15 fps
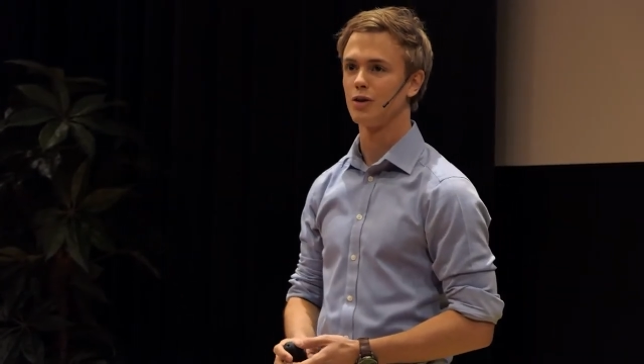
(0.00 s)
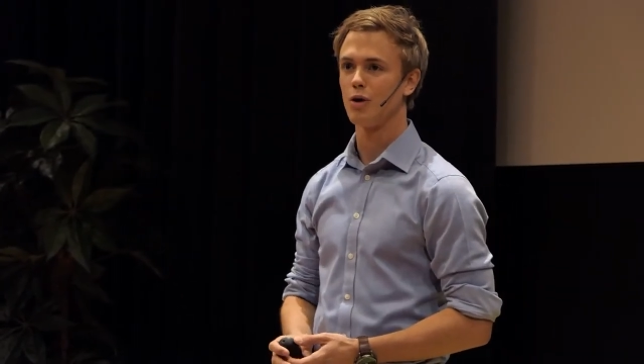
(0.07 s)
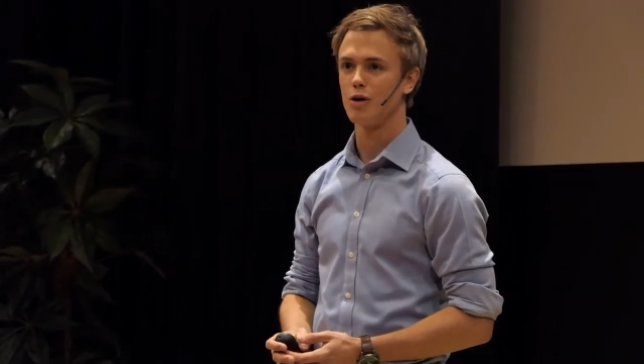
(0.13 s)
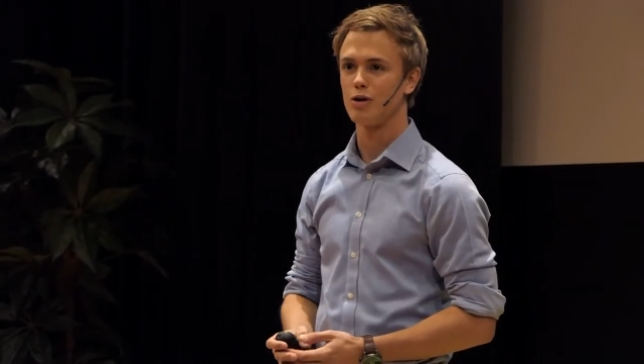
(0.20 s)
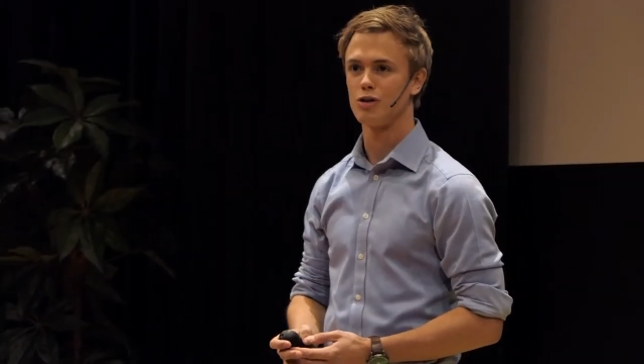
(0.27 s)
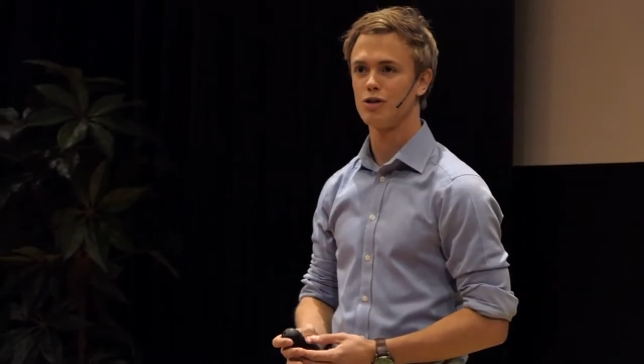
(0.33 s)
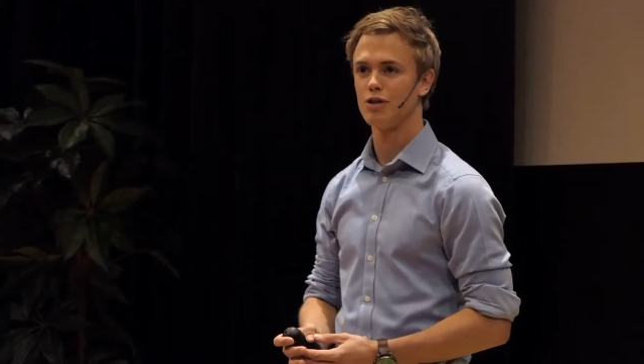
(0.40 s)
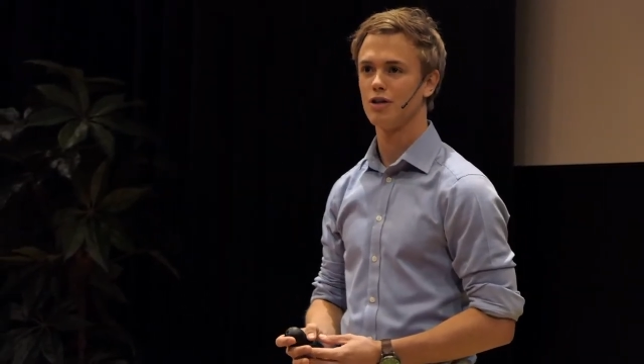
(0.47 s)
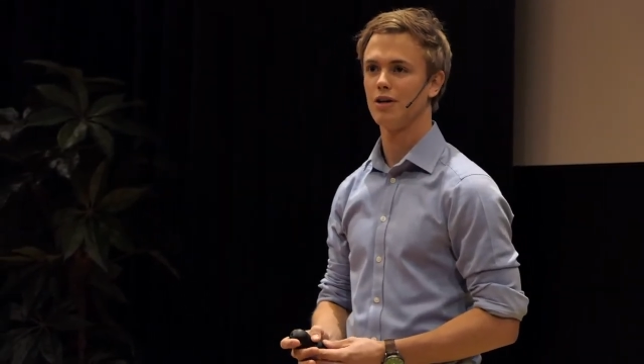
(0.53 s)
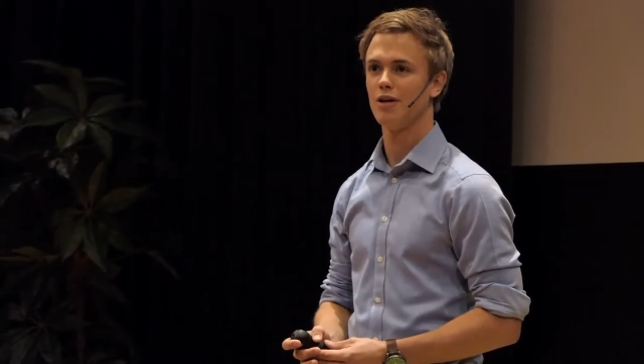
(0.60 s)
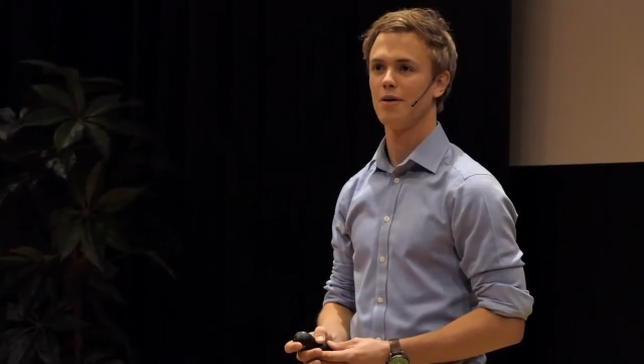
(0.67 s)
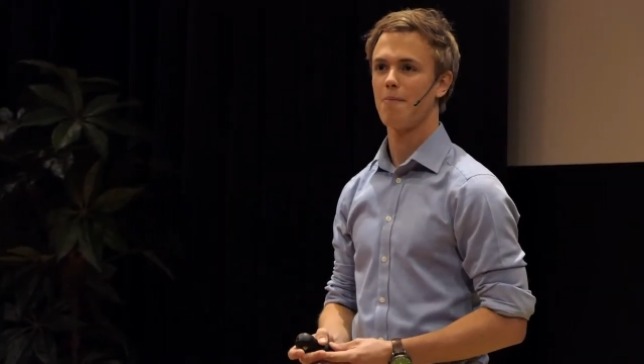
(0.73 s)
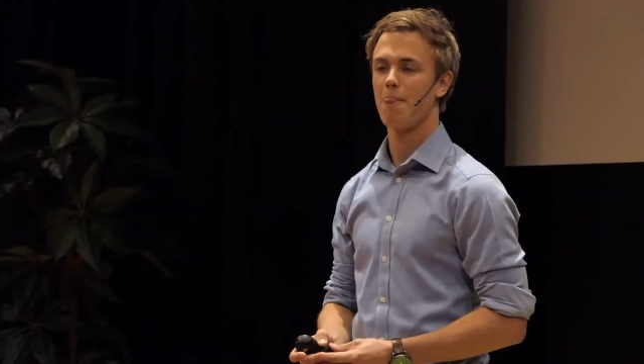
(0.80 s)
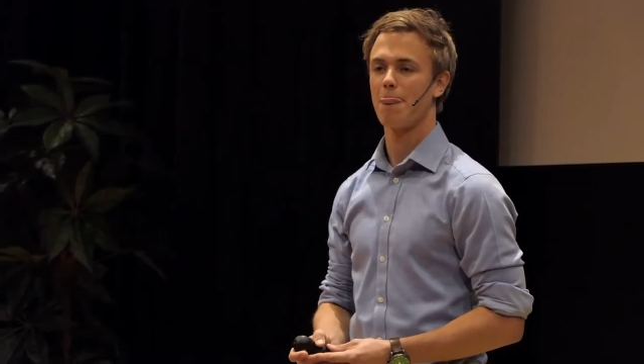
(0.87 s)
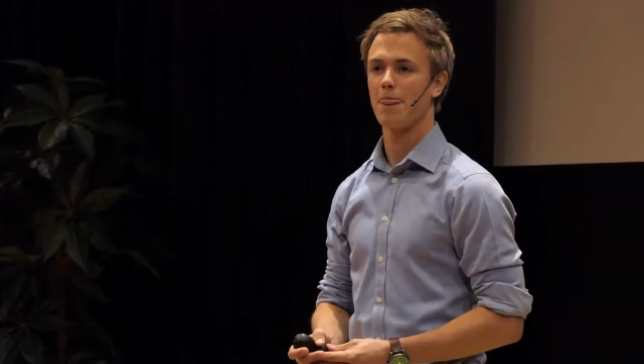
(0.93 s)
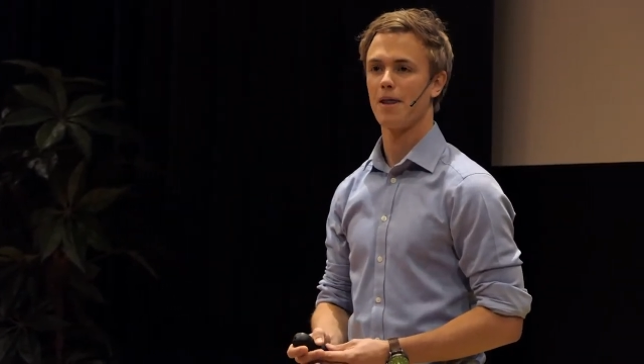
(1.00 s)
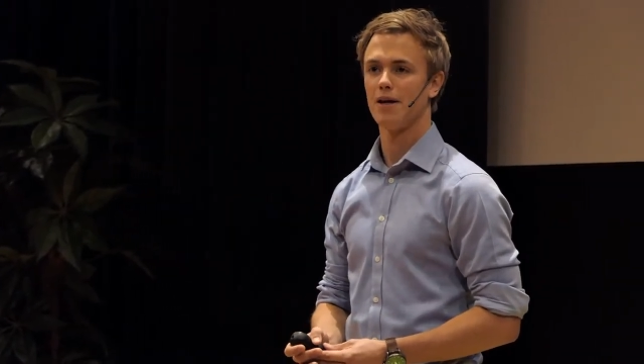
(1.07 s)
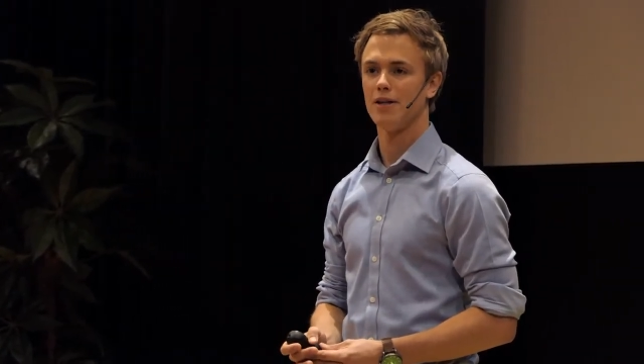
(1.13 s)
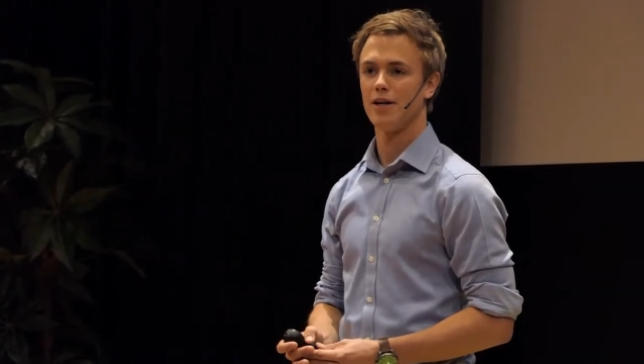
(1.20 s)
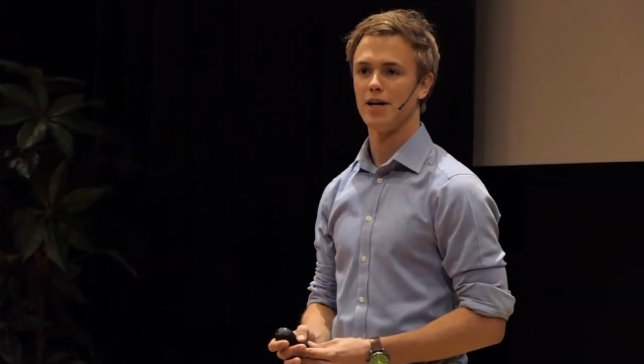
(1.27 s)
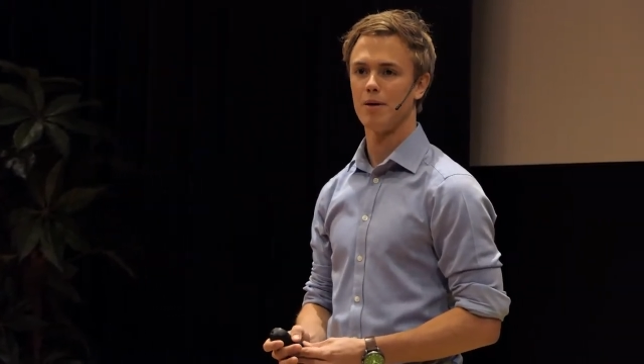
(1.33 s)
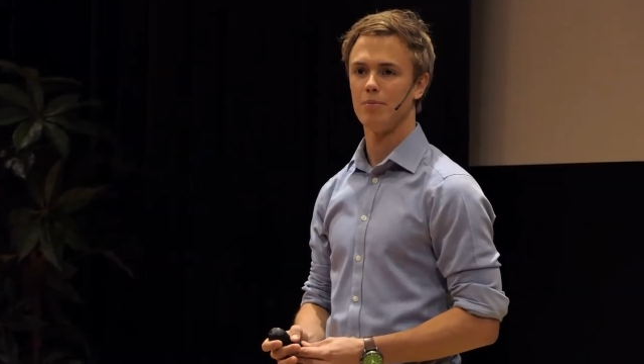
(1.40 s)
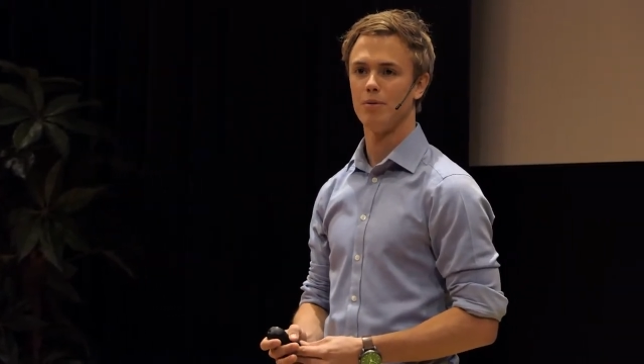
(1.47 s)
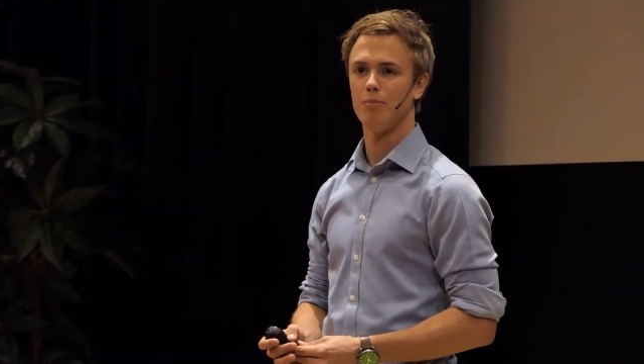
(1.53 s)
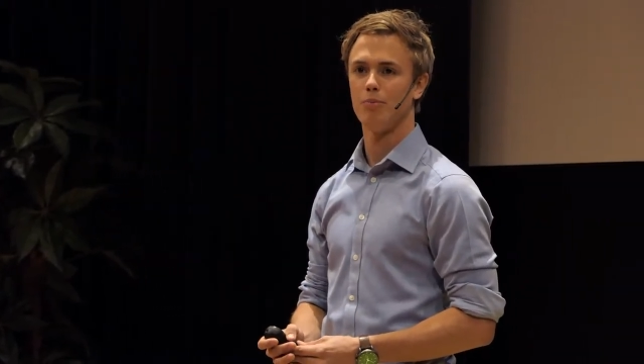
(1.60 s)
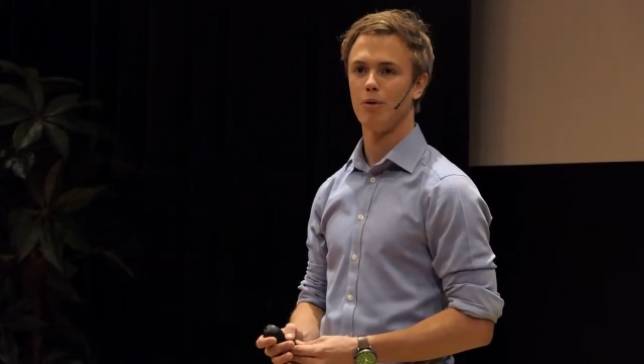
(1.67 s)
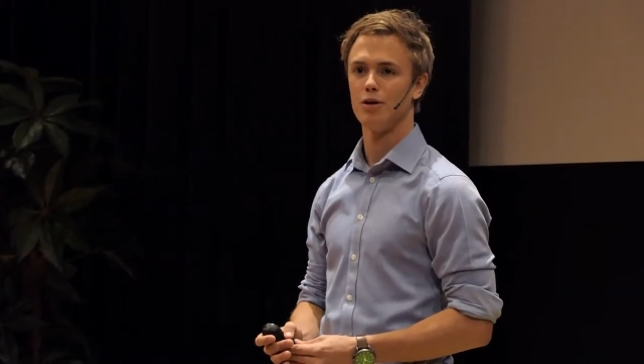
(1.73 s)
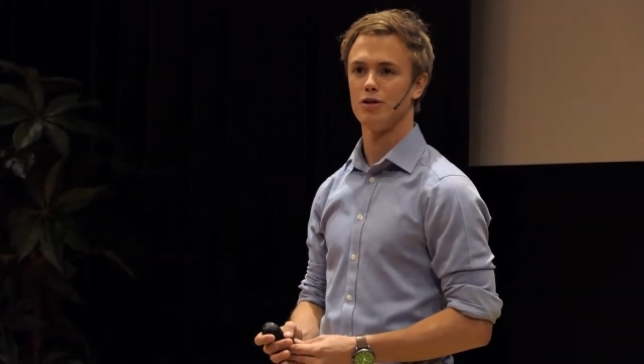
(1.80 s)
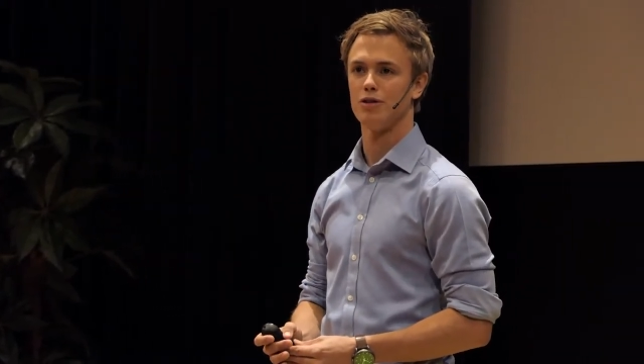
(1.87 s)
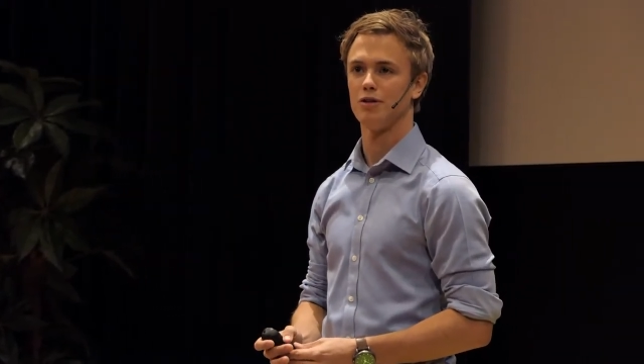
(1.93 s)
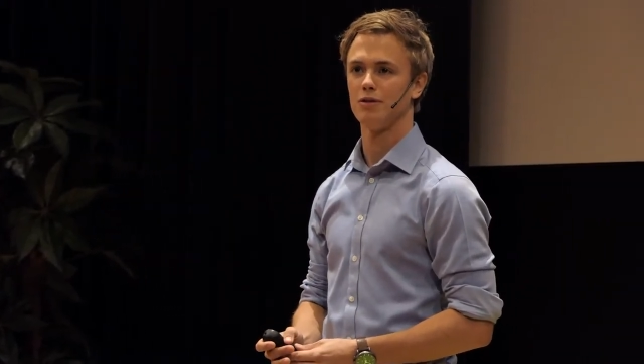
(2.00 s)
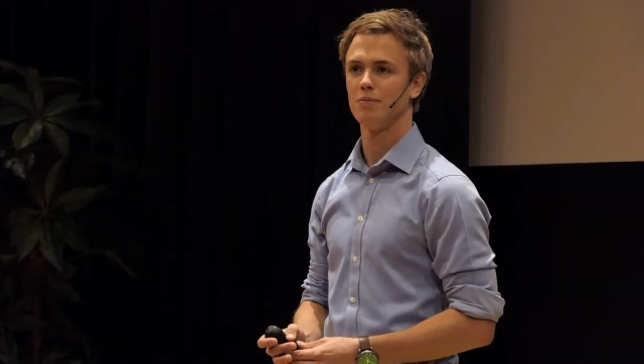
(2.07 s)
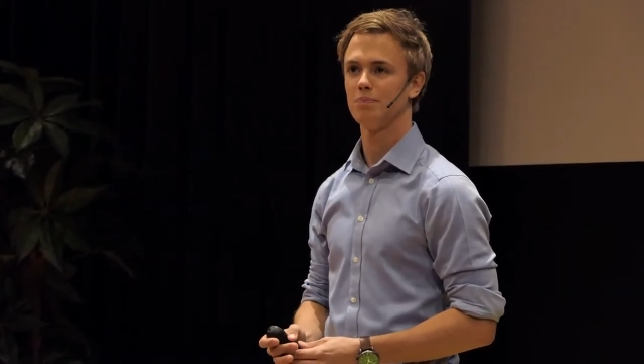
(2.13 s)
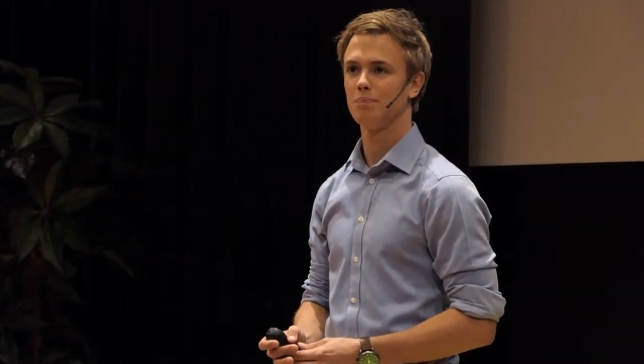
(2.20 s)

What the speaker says: cursed that he had been poisoned.